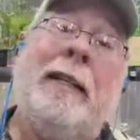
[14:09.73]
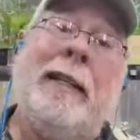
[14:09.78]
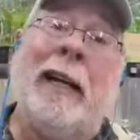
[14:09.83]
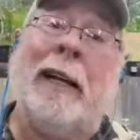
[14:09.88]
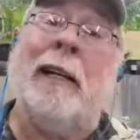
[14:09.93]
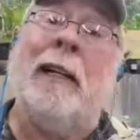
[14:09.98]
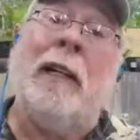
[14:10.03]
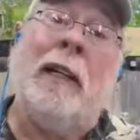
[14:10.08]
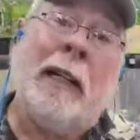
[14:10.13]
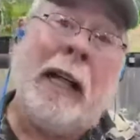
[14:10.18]

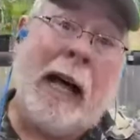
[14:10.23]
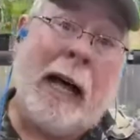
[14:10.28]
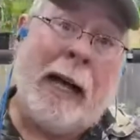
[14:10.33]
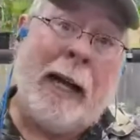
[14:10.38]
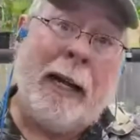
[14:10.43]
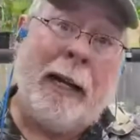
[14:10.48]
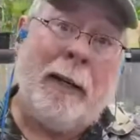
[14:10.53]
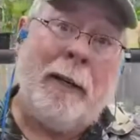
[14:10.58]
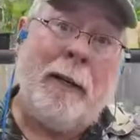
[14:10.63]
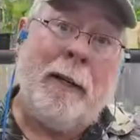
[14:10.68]

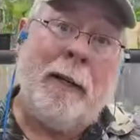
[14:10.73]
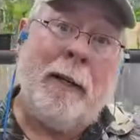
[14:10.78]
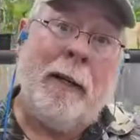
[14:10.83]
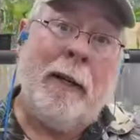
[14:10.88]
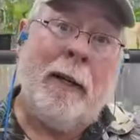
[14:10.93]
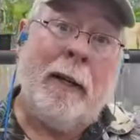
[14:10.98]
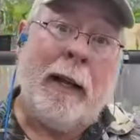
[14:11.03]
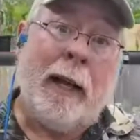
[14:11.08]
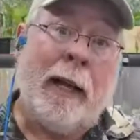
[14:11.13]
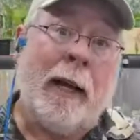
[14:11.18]
declined
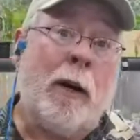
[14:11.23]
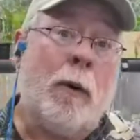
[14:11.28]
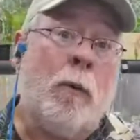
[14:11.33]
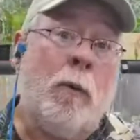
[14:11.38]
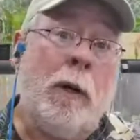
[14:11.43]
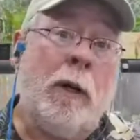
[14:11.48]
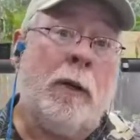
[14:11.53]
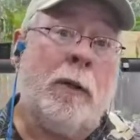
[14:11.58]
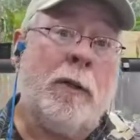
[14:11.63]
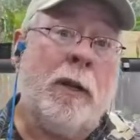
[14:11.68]
and are
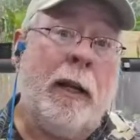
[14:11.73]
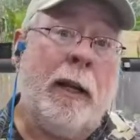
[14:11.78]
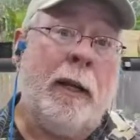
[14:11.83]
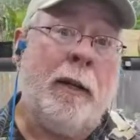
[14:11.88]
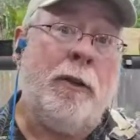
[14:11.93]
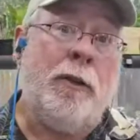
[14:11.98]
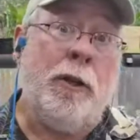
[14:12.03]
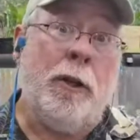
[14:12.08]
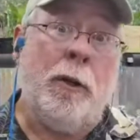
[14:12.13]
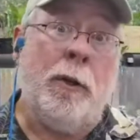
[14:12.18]

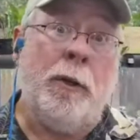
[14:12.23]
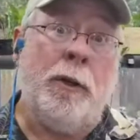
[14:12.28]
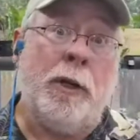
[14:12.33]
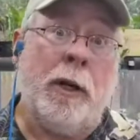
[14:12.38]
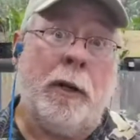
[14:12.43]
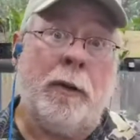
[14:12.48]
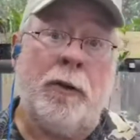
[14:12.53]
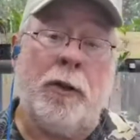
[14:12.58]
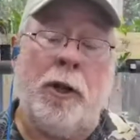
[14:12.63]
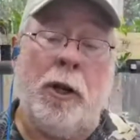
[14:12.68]
wilting due
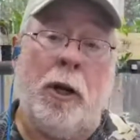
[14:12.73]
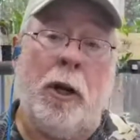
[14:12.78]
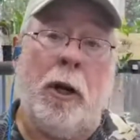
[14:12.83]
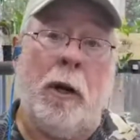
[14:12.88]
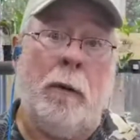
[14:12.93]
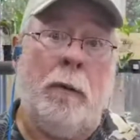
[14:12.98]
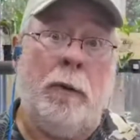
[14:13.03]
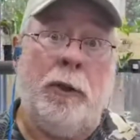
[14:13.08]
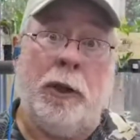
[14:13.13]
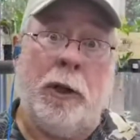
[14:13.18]
just
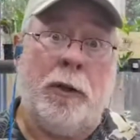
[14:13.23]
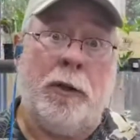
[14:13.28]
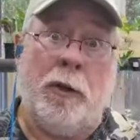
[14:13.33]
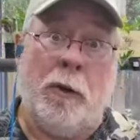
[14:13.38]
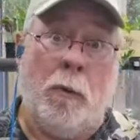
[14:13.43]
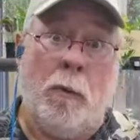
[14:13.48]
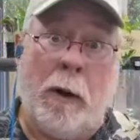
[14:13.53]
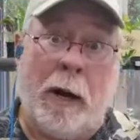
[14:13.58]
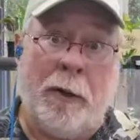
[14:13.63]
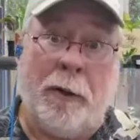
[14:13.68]
to just
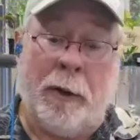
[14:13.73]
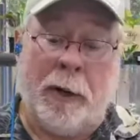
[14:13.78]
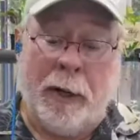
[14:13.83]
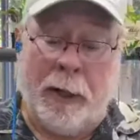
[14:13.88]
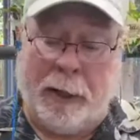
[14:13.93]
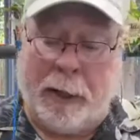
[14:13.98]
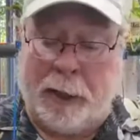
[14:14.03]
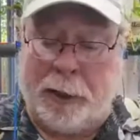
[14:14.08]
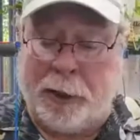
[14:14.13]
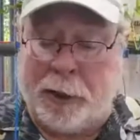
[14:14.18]
to weather
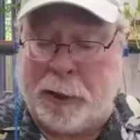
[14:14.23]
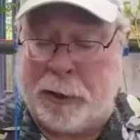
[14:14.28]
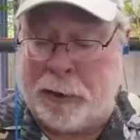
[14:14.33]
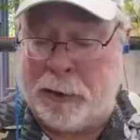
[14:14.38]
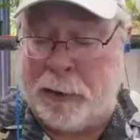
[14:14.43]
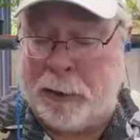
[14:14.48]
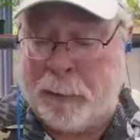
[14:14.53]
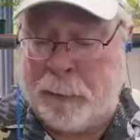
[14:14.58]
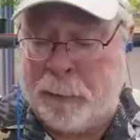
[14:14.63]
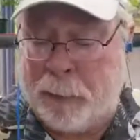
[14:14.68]

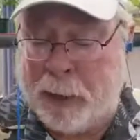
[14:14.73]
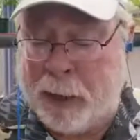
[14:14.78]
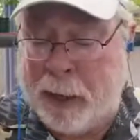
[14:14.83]
conditions?